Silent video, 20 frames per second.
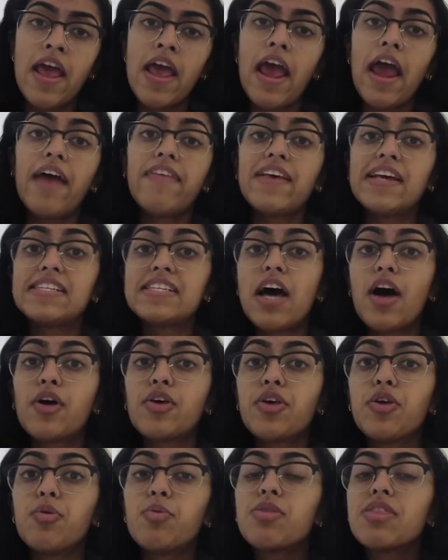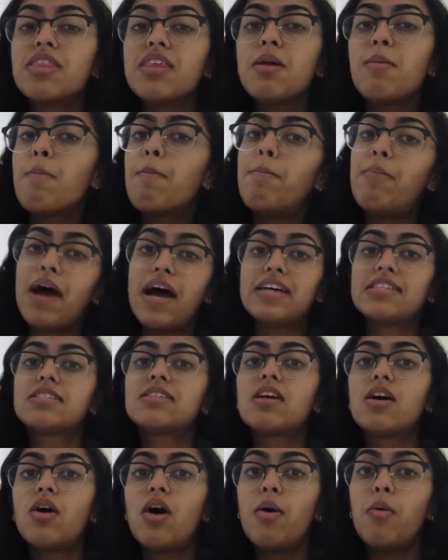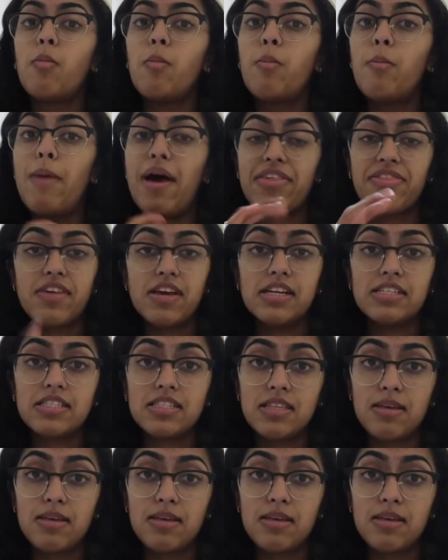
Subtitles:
and they tell you the best methods,